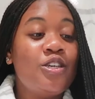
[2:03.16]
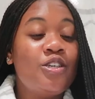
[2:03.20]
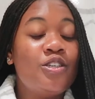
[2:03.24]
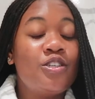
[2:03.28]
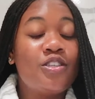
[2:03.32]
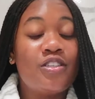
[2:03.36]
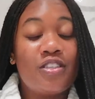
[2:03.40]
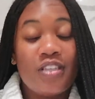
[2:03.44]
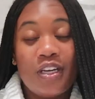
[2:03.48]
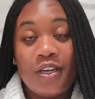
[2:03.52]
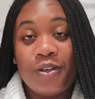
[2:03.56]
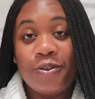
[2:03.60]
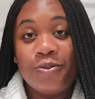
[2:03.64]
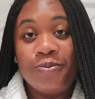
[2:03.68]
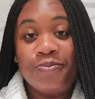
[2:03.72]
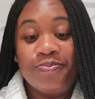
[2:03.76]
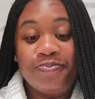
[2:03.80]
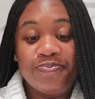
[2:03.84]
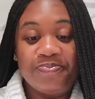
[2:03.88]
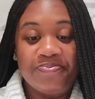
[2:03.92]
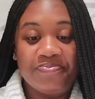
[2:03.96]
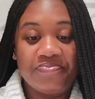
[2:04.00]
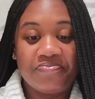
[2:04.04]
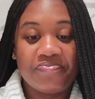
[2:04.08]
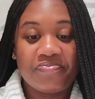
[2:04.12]
So
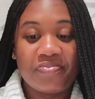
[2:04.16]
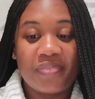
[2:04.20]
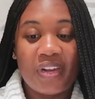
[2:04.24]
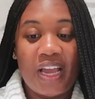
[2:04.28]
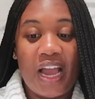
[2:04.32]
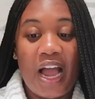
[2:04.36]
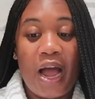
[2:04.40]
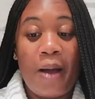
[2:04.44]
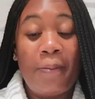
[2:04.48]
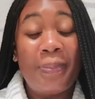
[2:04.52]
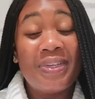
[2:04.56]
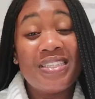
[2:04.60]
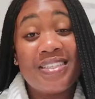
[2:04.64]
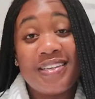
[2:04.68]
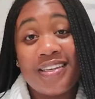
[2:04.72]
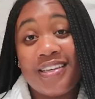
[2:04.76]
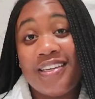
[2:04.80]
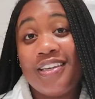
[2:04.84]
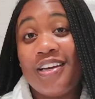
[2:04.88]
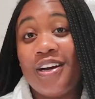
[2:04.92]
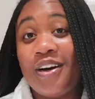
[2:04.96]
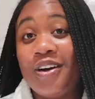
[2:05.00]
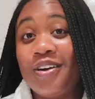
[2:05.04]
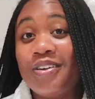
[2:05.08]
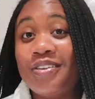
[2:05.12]
I'm gonna take
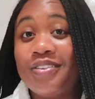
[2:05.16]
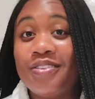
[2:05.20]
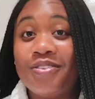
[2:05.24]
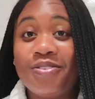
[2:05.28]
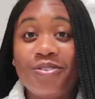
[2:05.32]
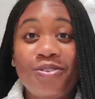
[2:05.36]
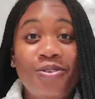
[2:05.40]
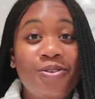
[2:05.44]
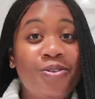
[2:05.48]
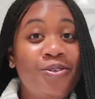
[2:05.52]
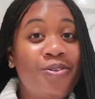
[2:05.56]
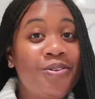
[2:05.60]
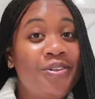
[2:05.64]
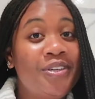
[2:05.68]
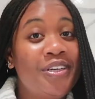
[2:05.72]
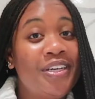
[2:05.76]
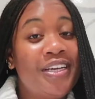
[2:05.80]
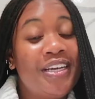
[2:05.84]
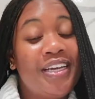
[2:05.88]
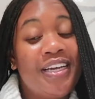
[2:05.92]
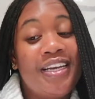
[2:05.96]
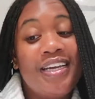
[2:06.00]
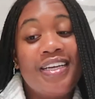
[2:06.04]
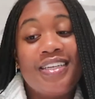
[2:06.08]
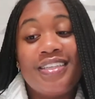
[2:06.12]
y'all through
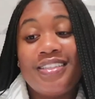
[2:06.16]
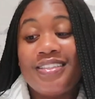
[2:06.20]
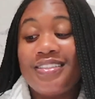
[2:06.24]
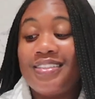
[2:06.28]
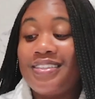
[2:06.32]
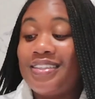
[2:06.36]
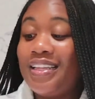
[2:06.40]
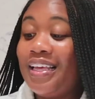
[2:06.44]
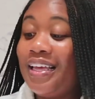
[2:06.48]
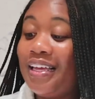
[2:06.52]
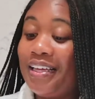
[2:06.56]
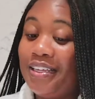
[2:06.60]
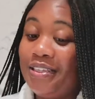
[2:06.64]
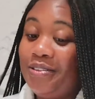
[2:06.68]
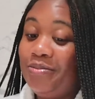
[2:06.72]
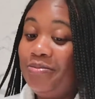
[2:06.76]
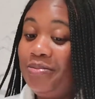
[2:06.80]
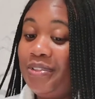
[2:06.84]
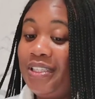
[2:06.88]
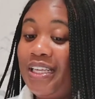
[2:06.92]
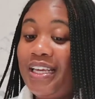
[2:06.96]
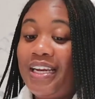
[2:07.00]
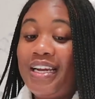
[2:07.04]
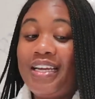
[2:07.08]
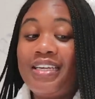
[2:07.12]
the
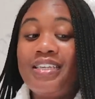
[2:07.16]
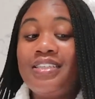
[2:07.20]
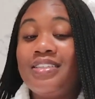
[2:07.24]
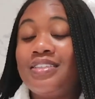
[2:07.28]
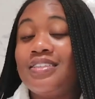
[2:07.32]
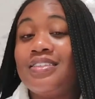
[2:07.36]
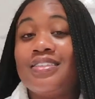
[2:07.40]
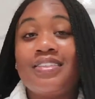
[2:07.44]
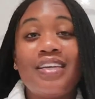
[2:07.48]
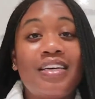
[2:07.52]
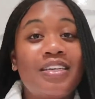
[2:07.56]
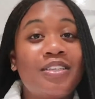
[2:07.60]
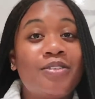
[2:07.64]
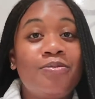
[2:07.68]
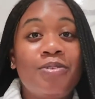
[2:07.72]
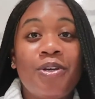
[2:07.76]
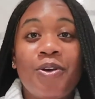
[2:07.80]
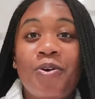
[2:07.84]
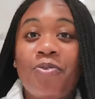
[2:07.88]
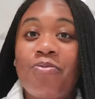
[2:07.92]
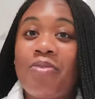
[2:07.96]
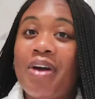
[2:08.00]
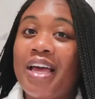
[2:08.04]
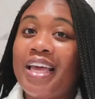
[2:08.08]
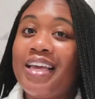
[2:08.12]
steps, and I need to stop speaking
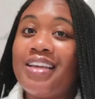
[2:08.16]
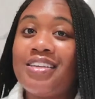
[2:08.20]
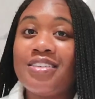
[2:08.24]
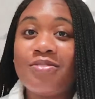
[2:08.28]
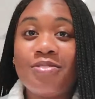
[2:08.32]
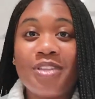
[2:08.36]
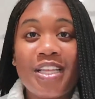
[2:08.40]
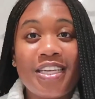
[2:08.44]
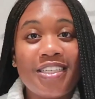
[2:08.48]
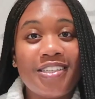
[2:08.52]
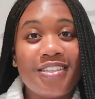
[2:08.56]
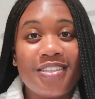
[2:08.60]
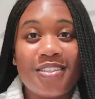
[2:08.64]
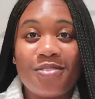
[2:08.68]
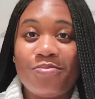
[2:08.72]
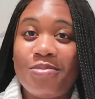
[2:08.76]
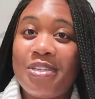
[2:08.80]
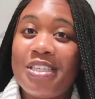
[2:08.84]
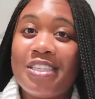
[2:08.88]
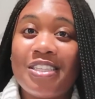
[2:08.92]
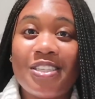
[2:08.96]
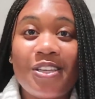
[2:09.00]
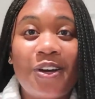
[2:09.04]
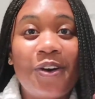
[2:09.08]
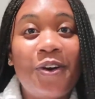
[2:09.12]
with my hands, but that's just
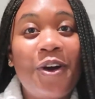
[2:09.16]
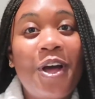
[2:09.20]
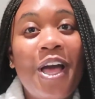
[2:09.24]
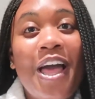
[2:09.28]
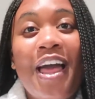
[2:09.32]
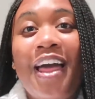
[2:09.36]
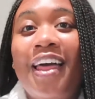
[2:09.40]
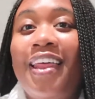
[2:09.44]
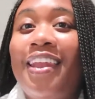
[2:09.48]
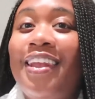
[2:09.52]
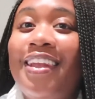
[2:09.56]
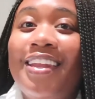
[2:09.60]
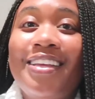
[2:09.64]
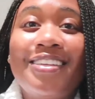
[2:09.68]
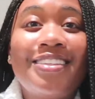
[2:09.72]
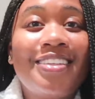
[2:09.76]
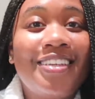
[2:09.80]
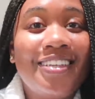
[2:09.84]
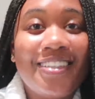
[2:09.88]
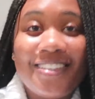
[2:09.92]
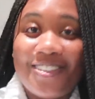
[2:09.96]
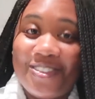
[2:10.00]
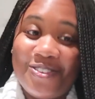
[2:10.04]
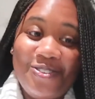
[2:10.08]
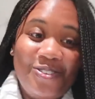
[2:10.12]
me. So let's get
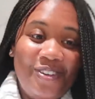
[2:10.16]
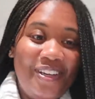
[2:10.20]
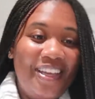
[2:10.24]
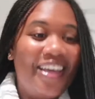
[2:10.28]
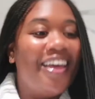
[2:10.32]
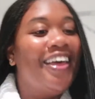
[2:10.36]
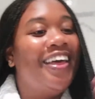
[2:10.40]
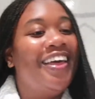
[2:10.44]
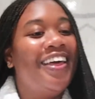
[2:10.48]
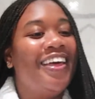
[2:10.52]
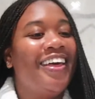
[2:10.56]
into it.